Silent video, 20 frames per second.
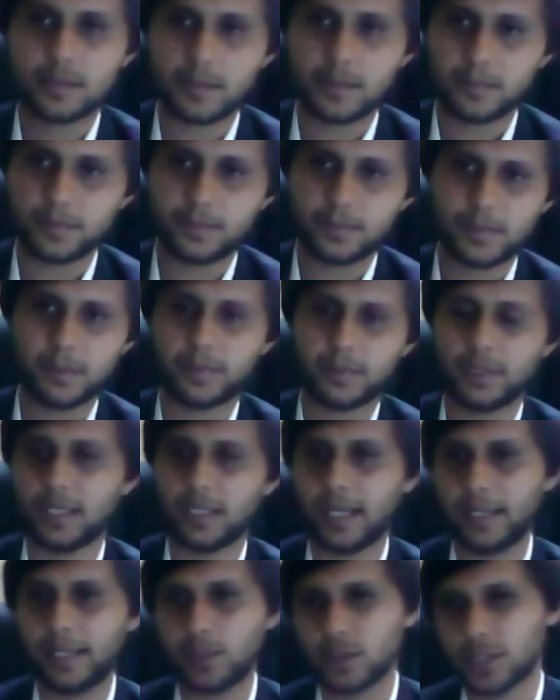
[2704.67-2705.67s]
Some people
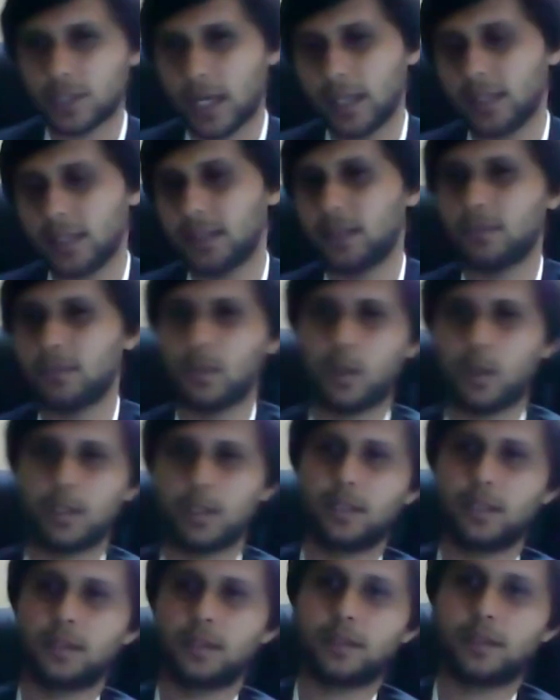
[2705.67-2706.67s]
like to study in the
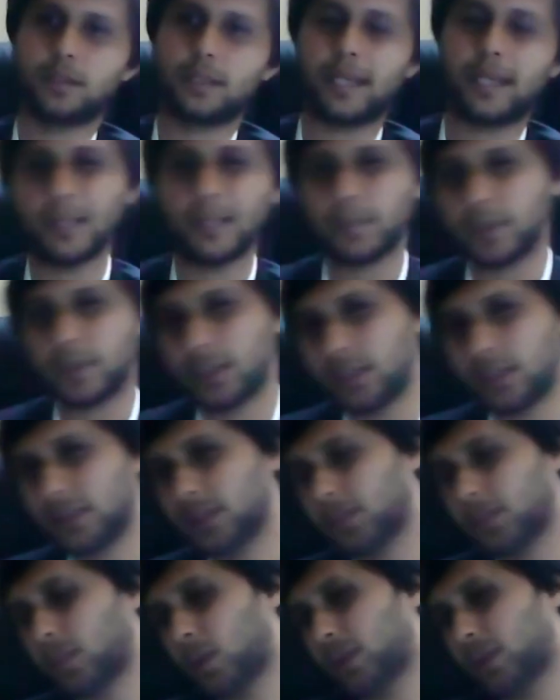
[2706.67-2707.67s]
morning, get up early
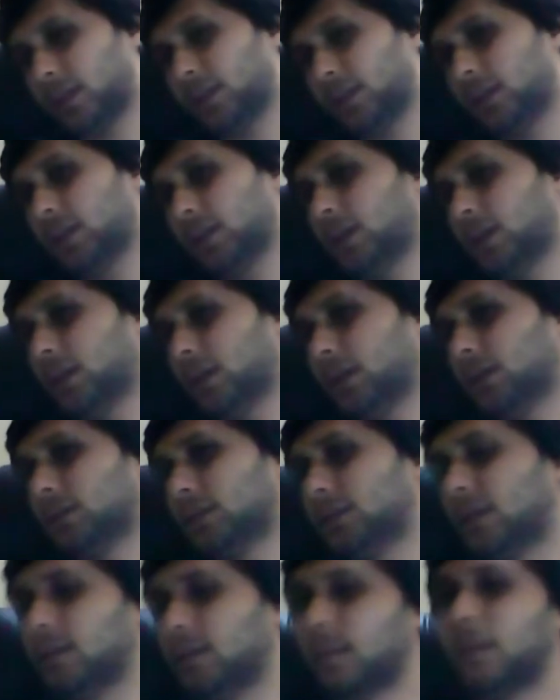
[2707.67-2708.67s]
in the morning,
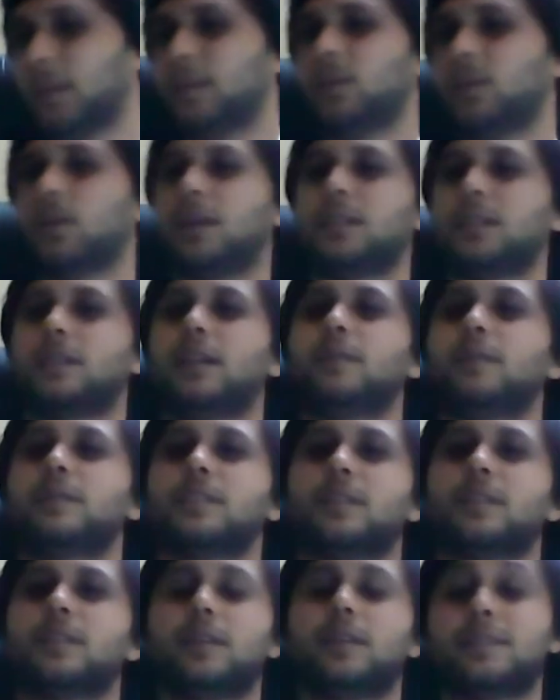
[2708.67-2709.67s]
then maybe you can study
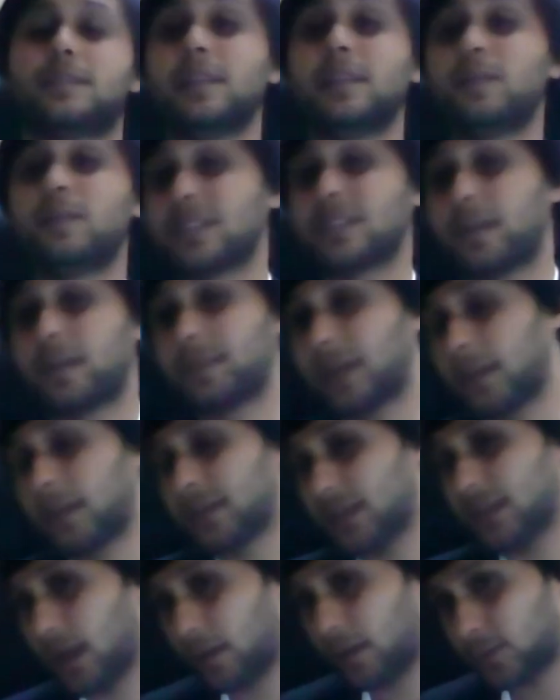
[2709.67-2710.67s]
for sleep for some
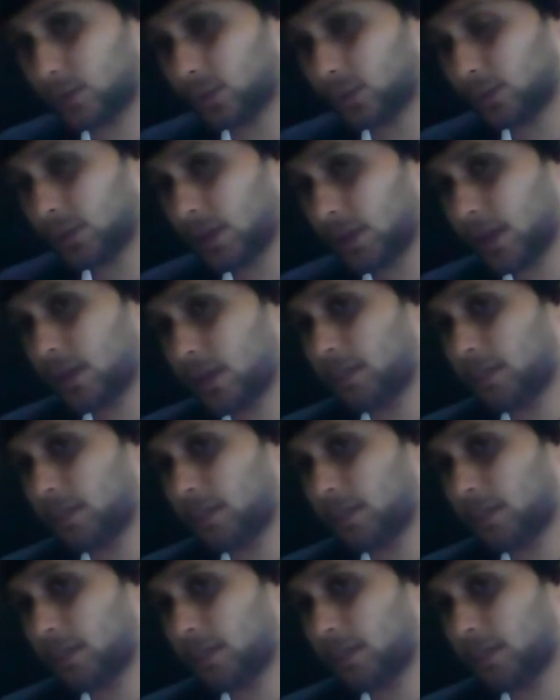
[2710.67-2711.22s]
time in the afternoon.